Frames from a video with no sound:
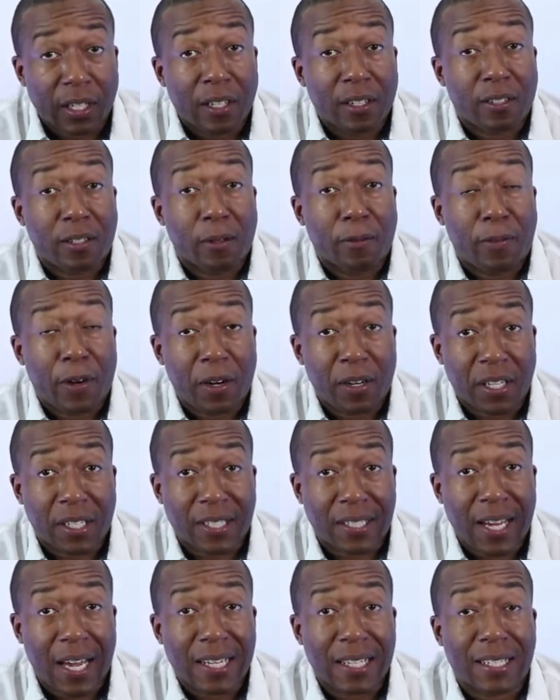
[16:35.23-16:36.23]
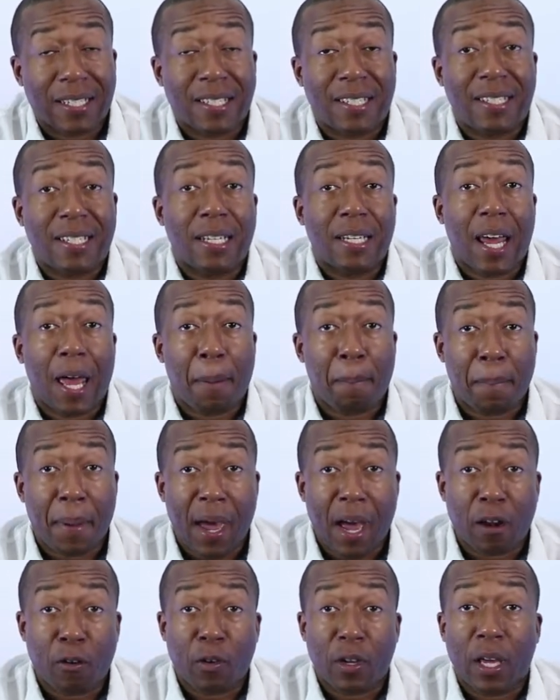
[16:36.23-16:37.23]
So very excited to see that
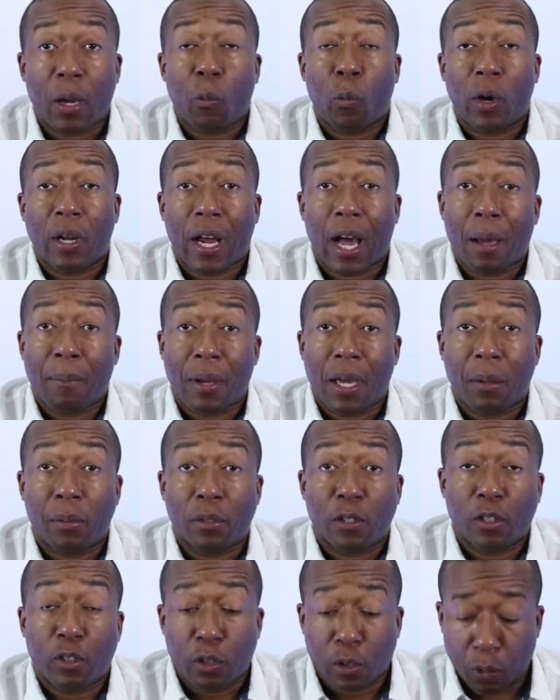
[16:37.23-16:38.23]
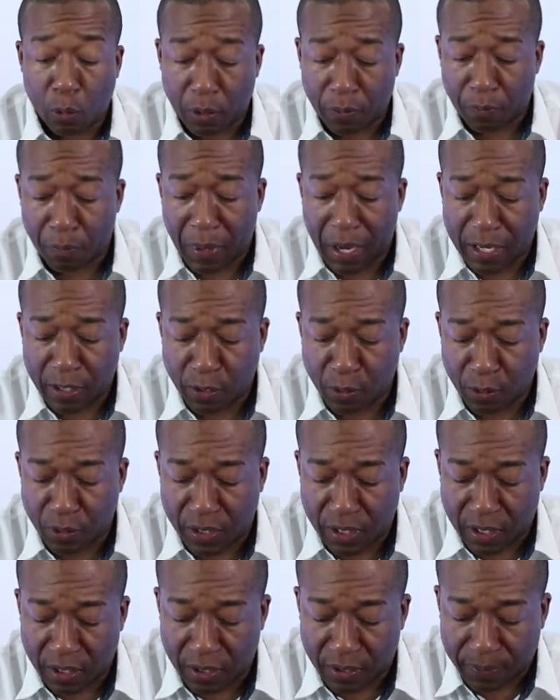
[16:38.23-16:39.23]
battery and what I'm able to do with my
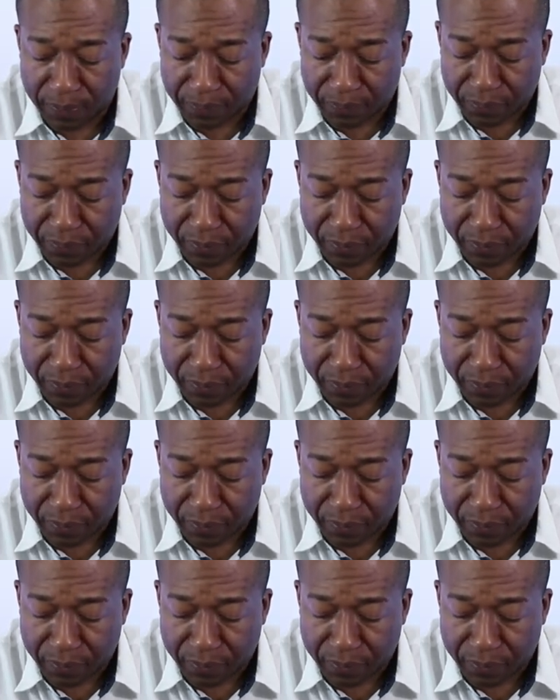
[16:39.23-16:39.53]
usage.